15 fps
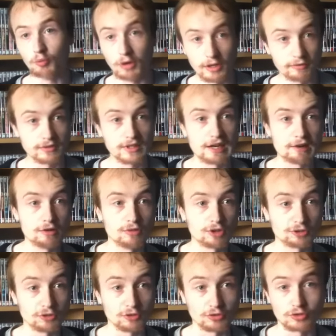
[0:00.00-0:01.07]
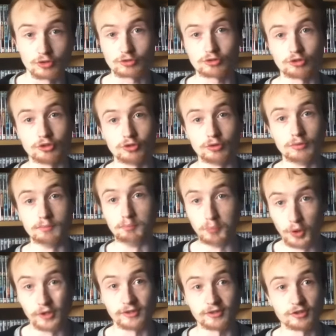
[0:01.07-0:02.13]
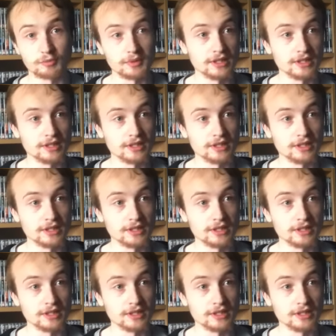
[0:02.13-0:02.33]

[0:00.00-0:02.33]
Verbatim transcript: one of Gary Russell's Doctor Who books,